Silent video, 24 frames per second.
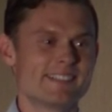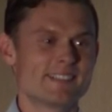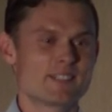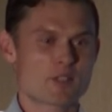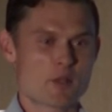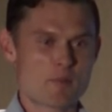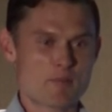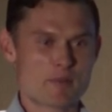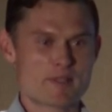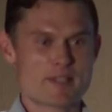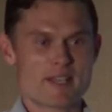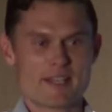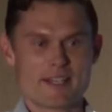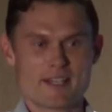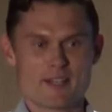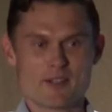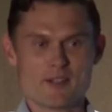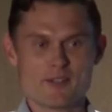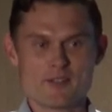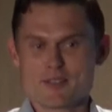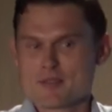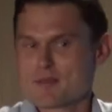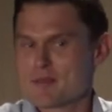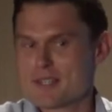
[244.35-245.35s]
So
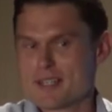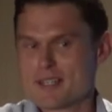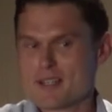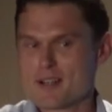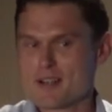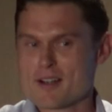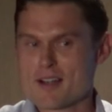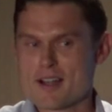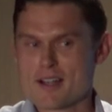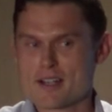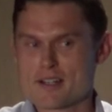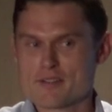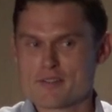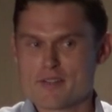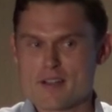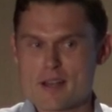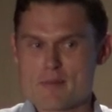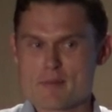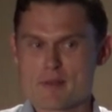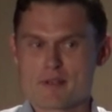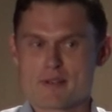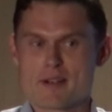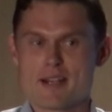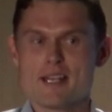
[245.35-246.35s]
potatoes, they're not high in
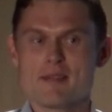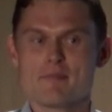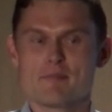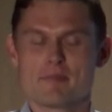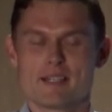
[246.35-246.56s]
fiber, right?